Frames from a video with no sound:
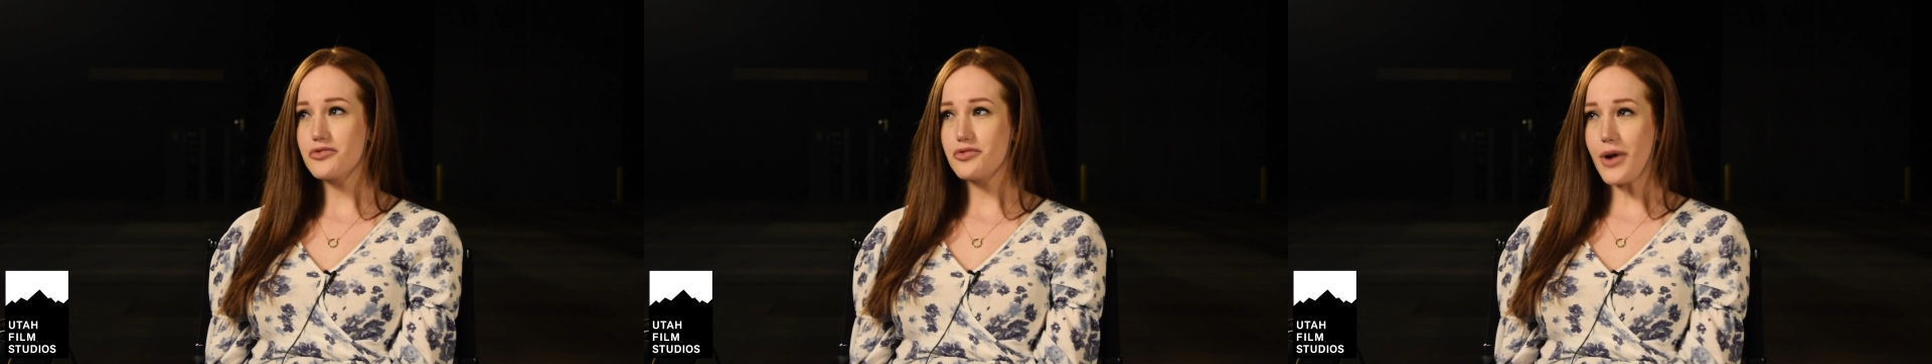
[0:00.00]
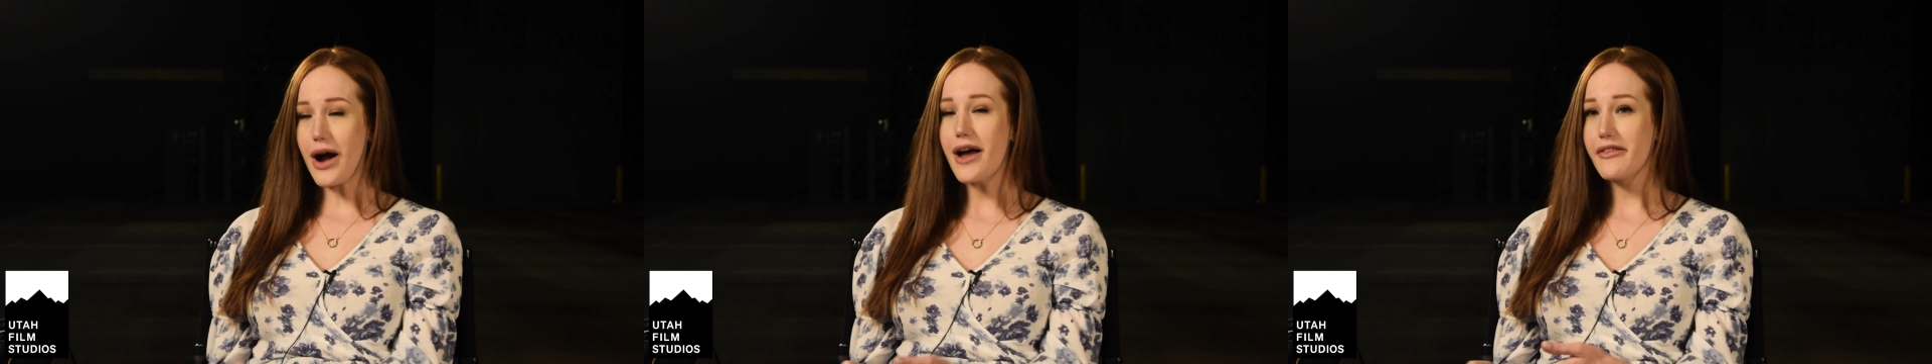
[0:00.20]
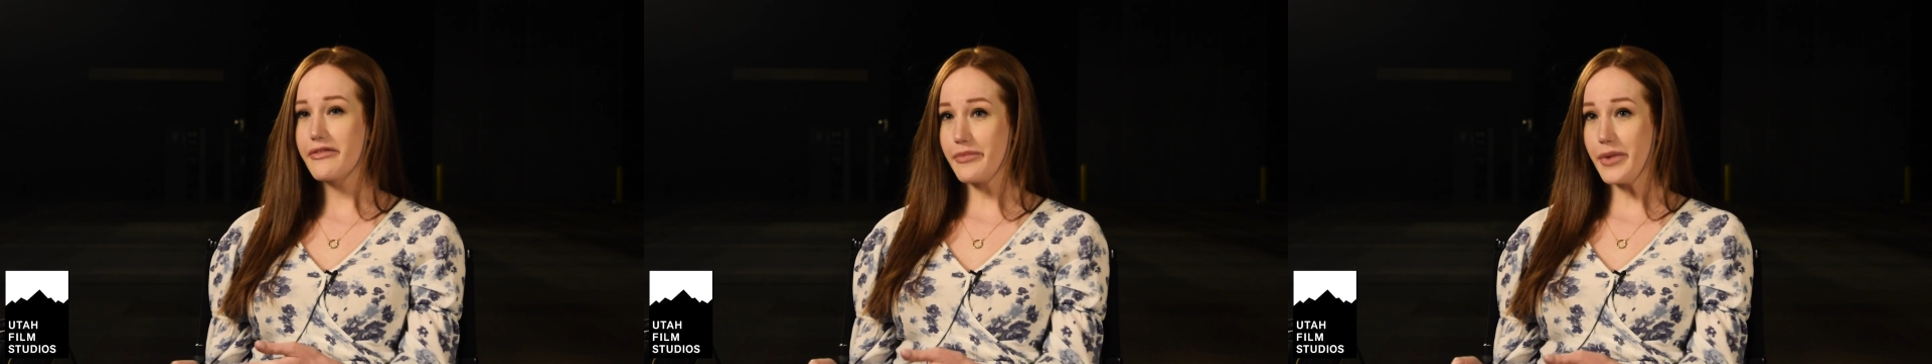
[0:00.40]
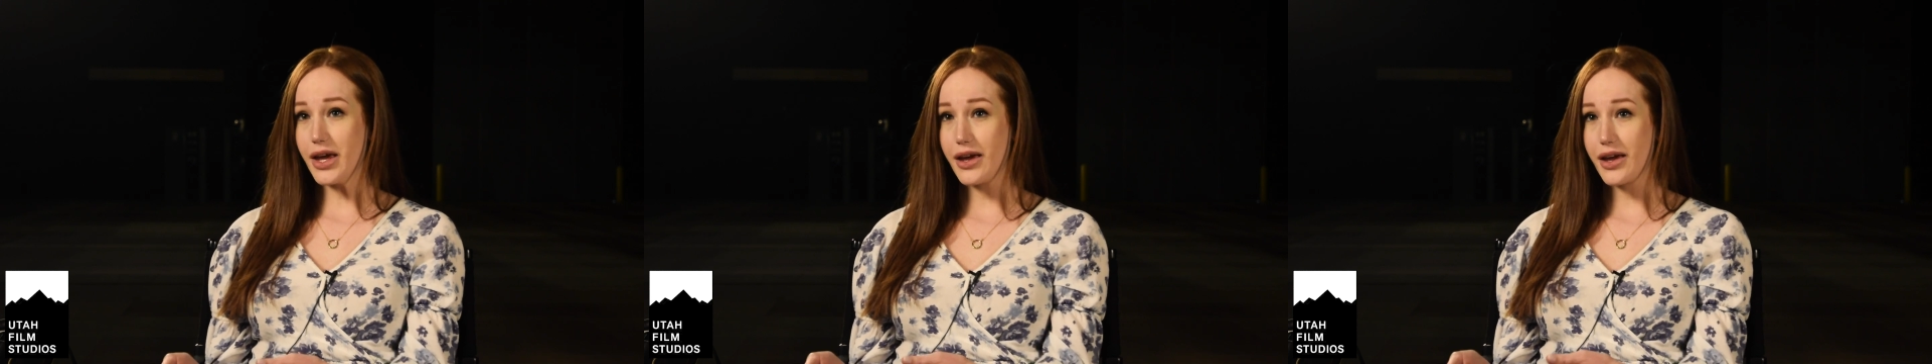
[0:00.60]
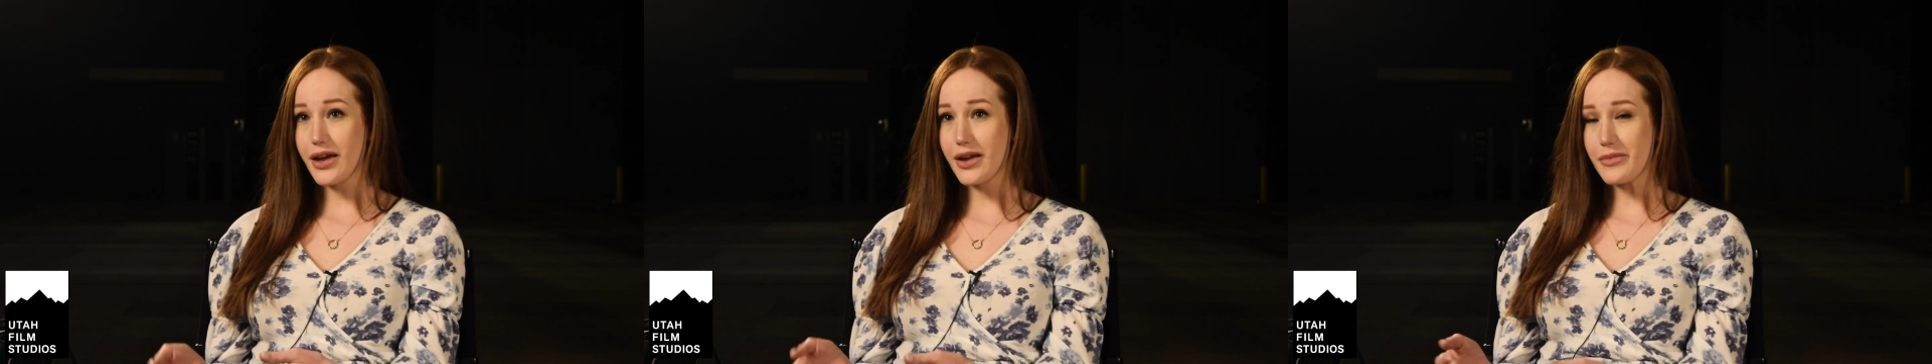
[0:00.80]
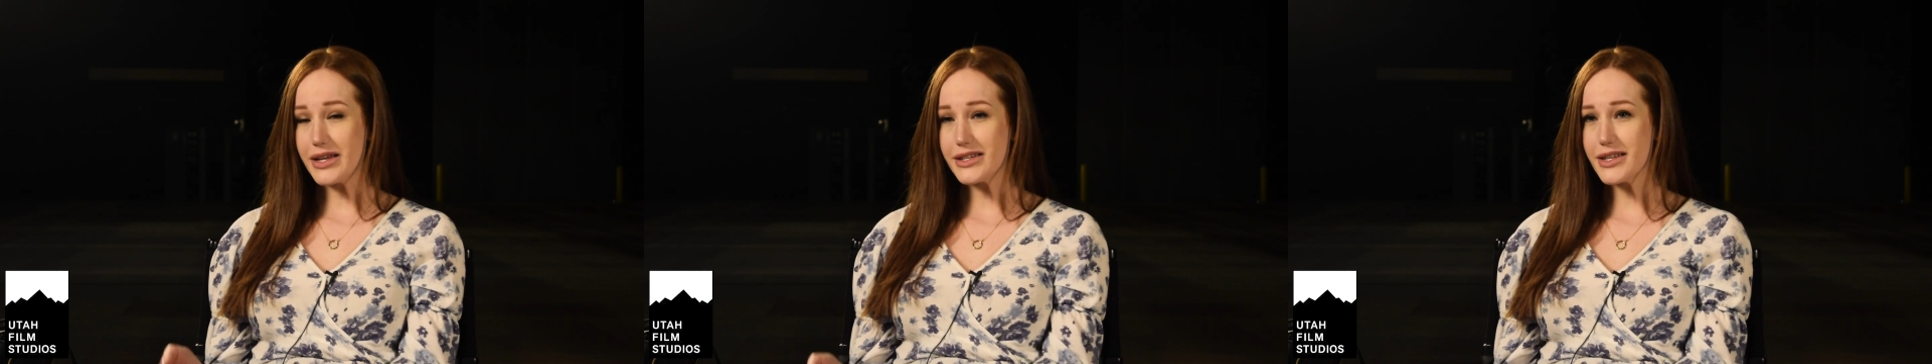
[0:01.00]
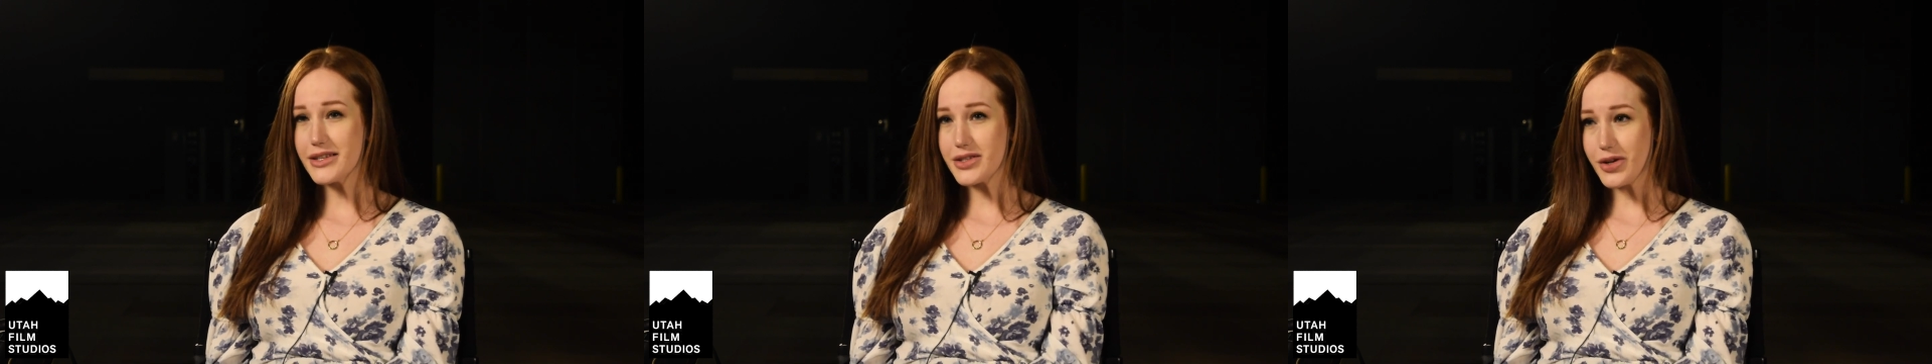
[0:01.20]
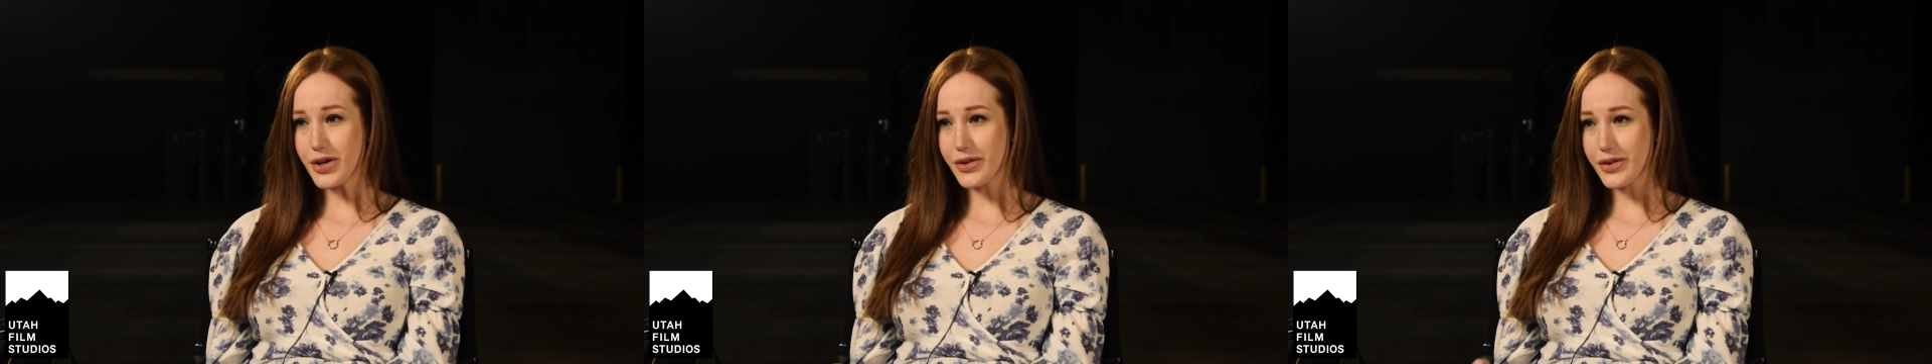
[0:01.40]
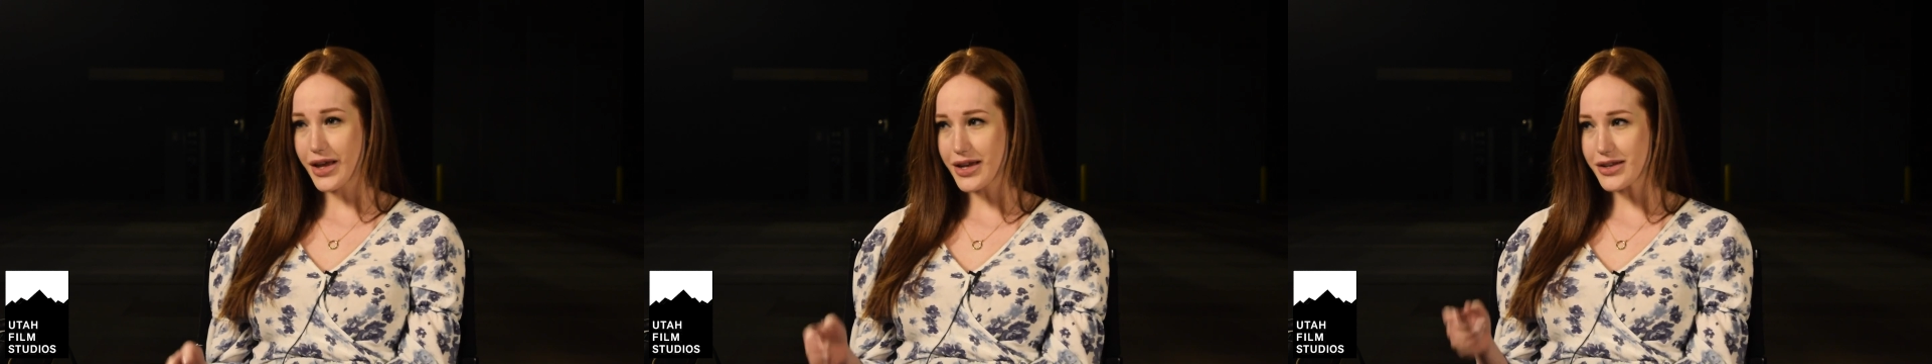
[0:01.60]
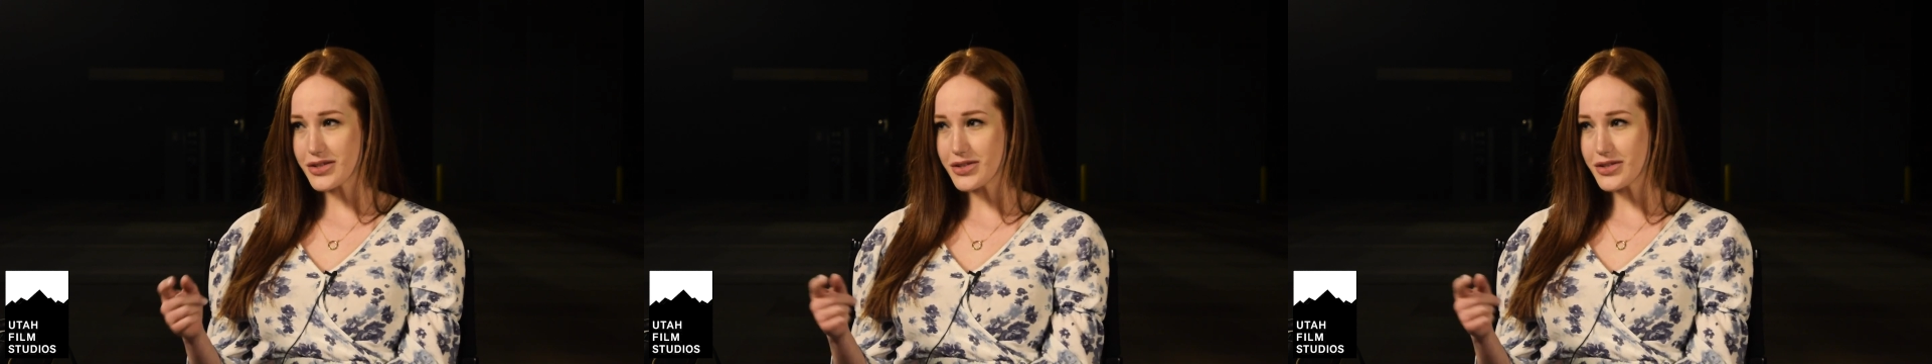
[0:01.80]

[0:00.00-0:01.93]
drive me and my sister like